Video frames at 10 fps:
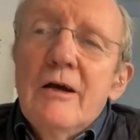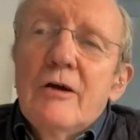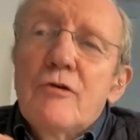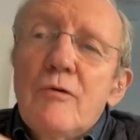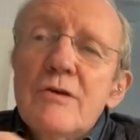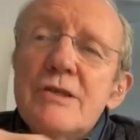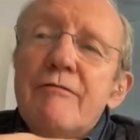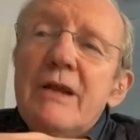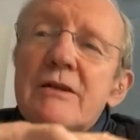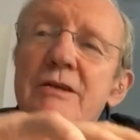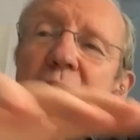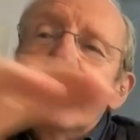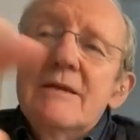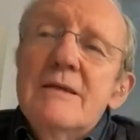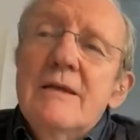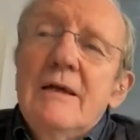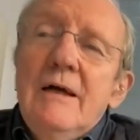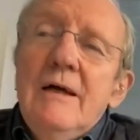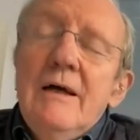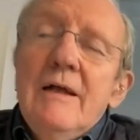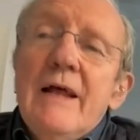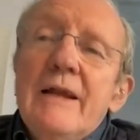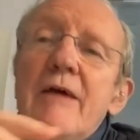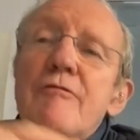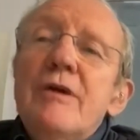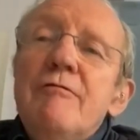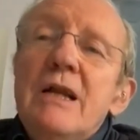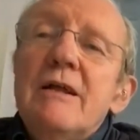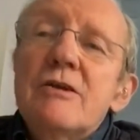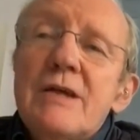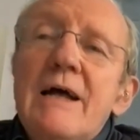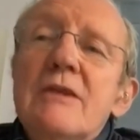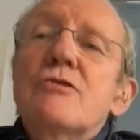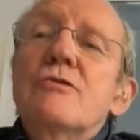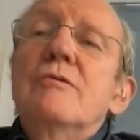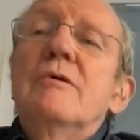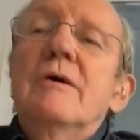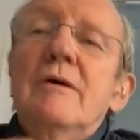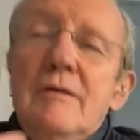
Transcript: across the villages that every village had to